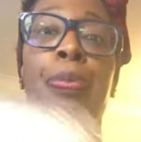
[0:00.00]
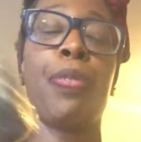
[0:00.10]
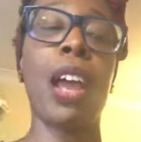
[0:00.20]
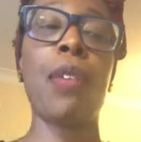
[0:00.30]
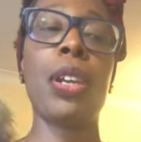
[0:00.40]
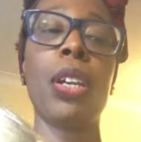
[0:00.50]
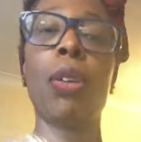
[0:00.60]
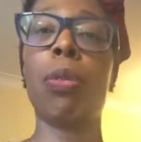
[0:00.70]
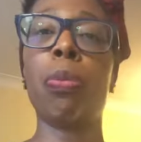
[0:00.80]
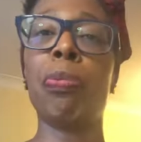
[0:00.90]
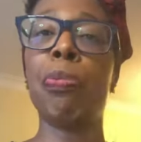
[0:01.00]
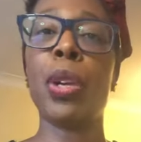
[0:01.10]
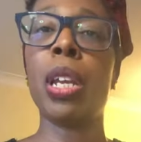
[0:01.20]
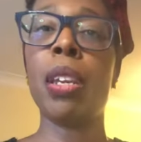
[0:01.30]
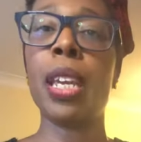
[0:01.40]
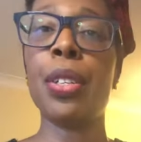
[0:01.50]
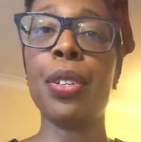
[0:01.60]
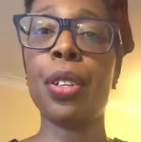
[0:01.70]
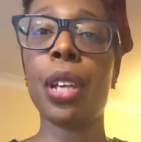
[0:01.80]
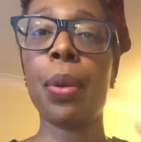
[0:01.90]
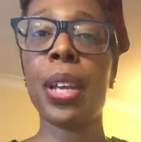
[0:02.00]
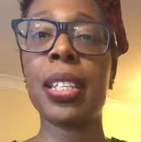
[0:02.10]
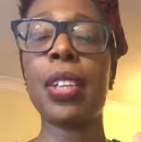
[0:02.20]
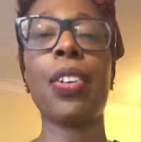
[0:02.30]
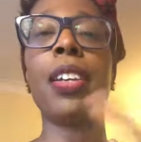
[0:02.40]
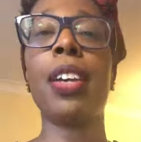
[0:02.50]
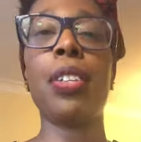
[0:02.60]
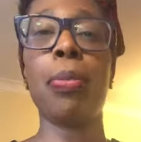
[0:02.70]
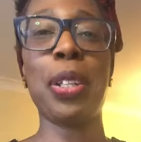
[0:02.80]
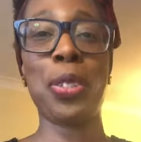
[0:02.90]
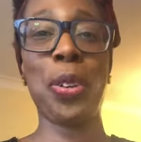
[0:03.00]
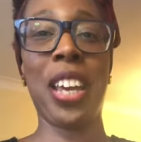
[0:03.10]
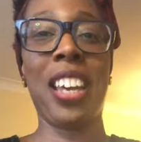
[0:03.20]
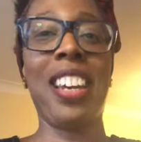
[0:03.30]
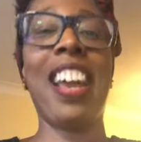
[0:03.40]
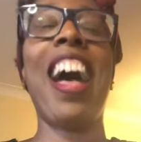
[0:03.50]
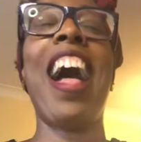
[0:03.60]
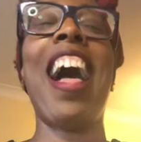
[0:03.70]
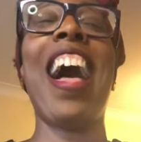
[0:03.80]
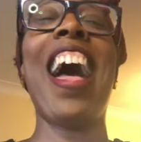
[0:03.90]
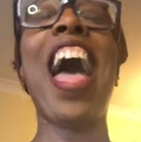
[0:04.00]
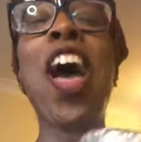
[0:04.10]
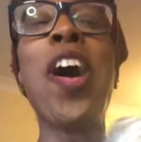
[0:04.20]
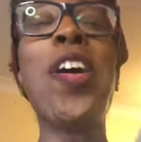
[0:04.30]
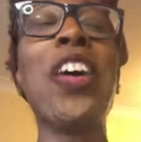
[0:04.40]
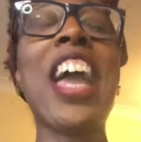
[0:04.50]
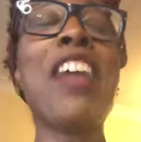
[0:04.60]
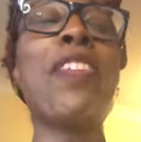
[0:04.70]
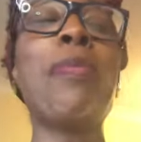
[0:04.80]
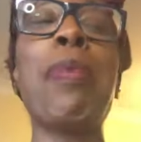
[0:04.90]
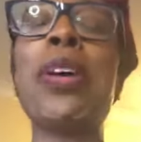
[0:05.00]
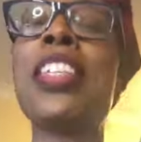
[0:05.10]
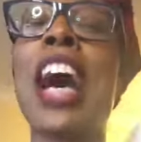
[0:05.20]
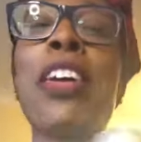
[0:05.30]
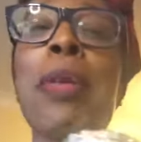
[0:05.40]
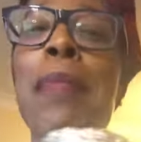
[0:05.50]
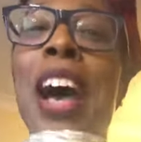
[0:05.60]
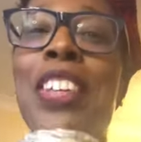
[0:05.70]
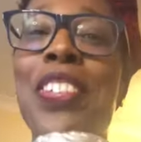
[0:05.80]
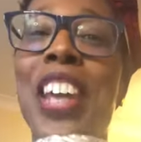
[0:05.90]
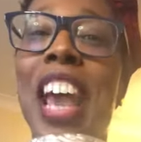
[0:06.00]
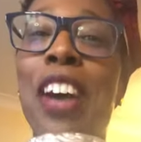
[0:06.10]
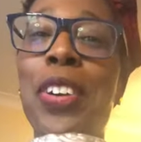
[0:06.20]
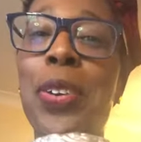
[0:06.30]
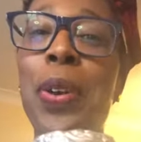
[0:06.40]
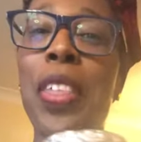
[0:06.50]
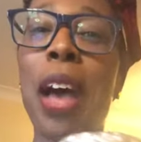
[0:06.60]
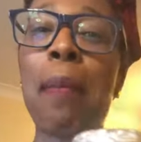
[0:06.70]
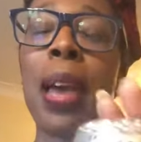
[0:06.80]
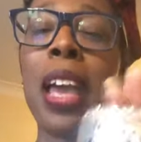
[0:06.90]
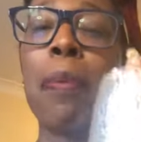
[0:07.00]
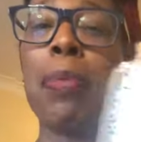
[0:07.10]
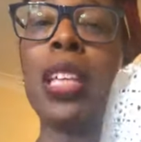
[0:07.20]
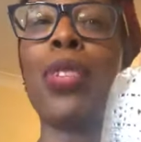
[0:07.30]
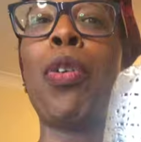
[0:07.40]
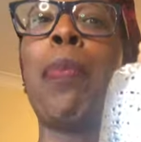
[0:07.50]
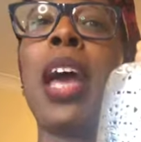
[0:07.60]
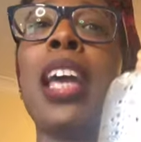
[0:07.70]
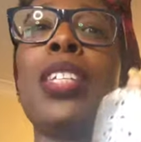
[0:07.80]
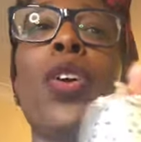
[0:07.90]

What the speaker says: flouring your, when you're kneading your dough, etc. I don't do much cooking. Or even put talcum powder in it. How cool would that be? Beautiful piece.